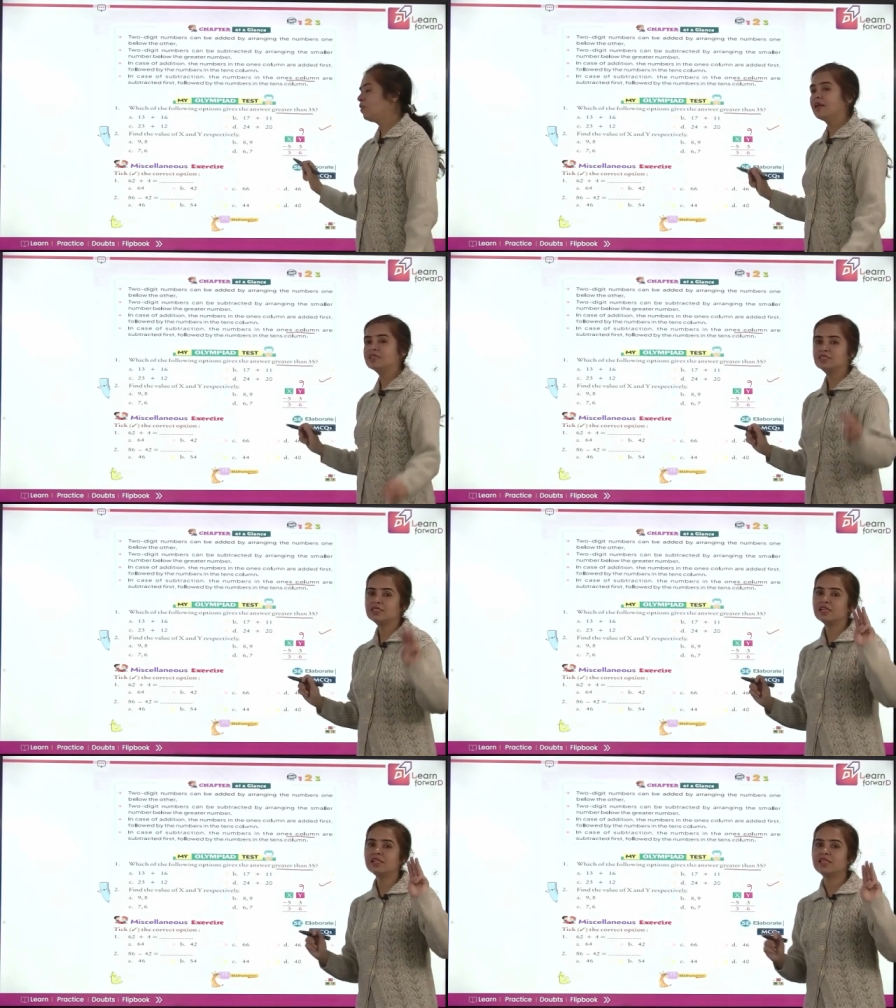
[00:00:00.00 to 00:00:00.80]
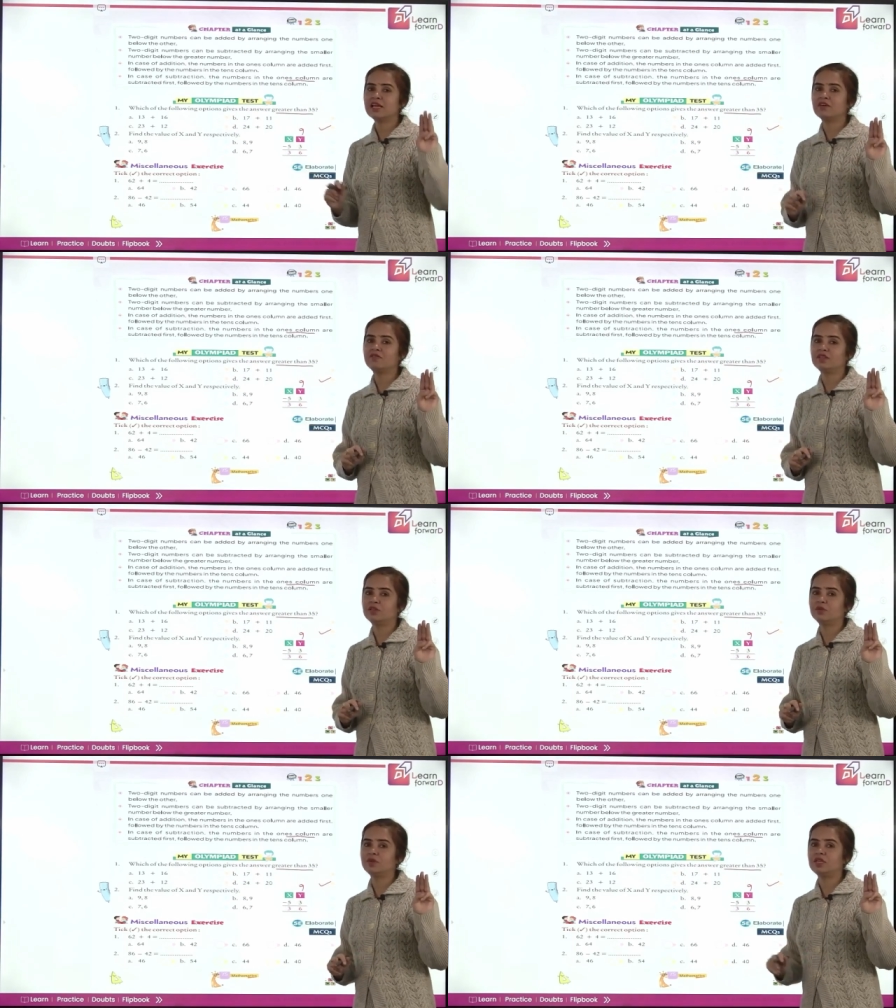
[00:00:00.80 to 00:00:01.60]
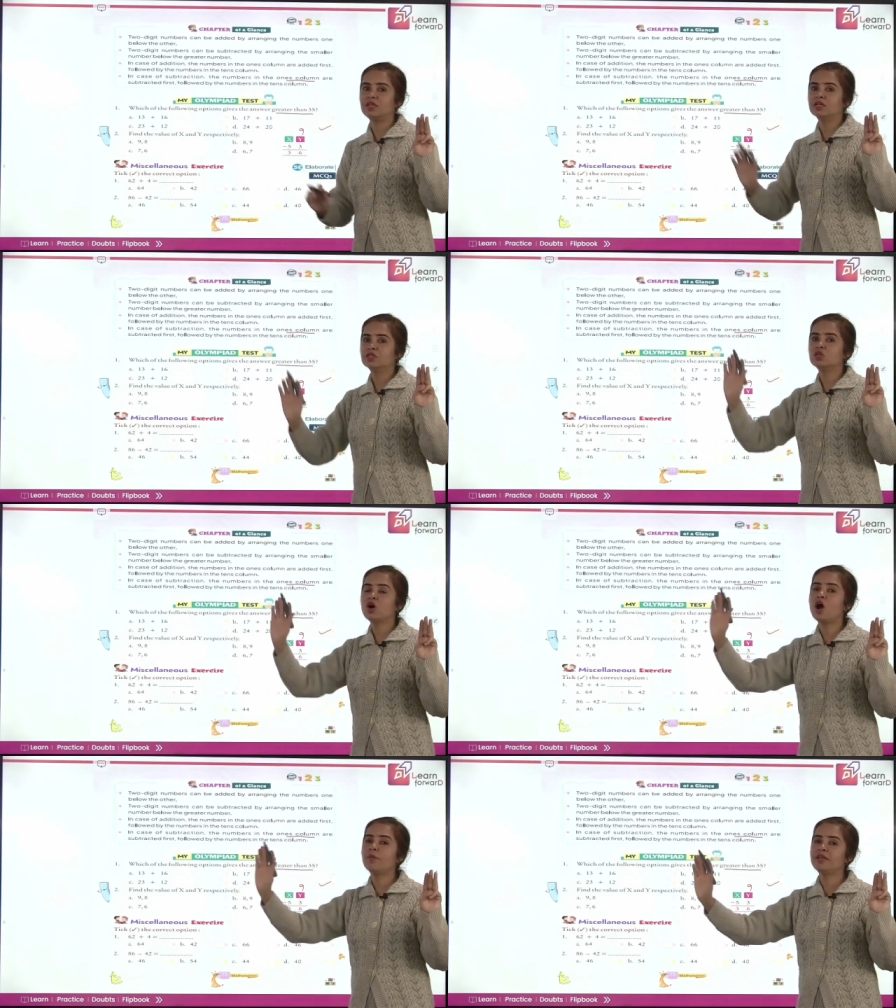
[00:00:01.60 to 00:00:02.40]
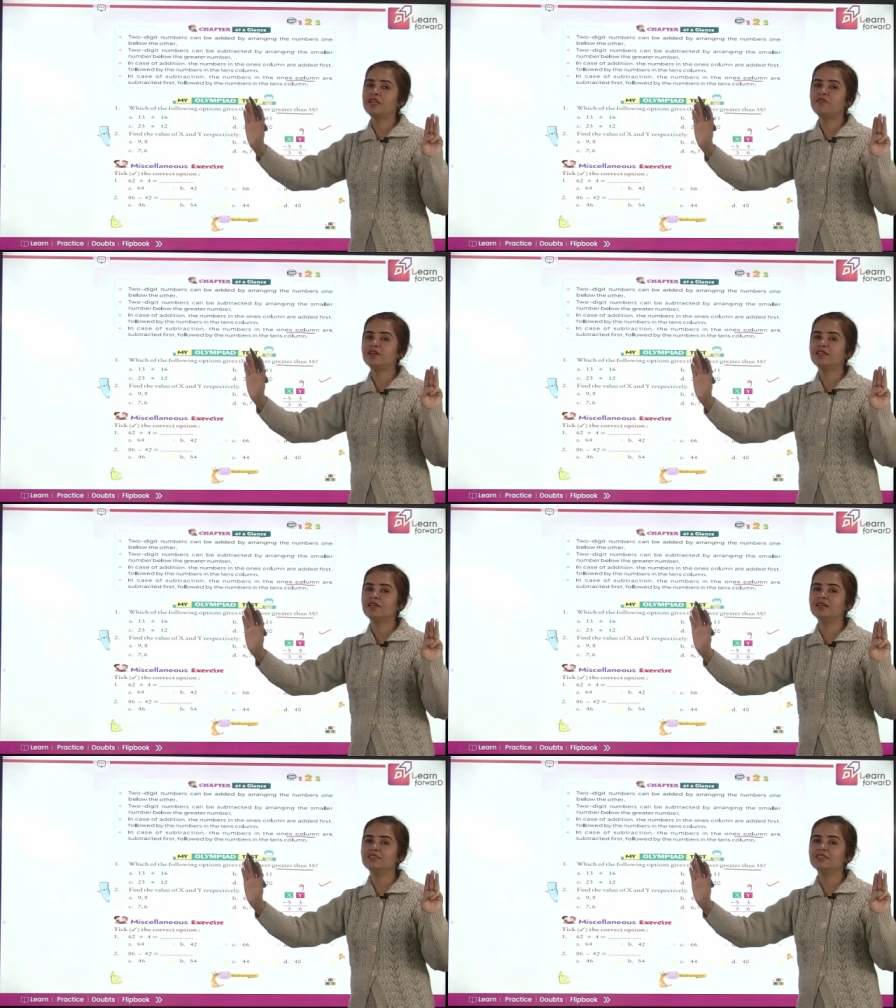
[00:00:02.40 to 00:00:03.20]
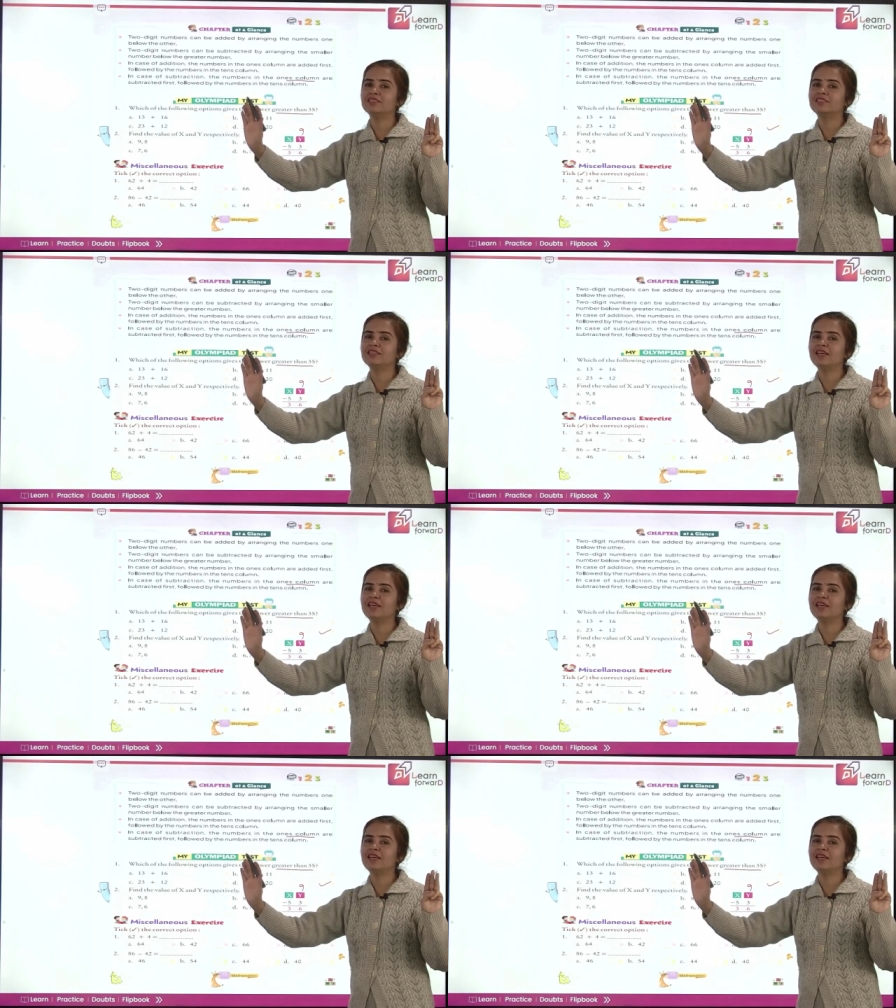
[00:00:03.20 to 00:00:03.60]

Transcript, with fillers: still there with 3. So how many were there? Just see.